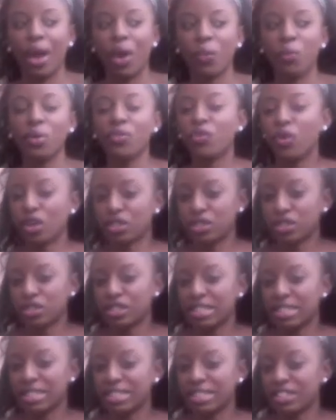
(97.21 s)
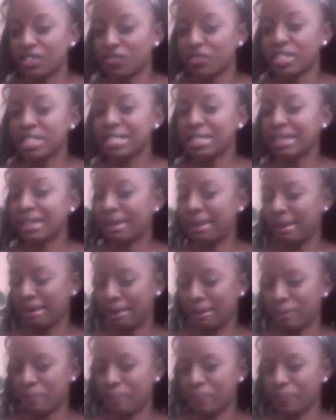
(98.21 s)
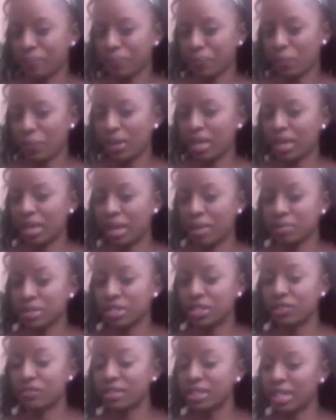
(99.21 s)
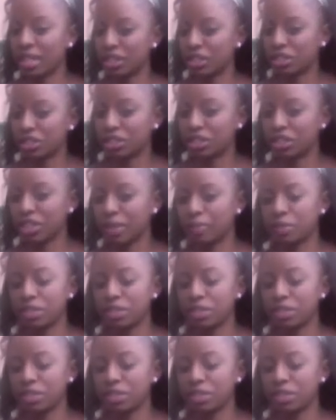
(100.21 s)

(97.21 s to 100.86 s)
We've also seen a difference in Kim when it comes to the relationship.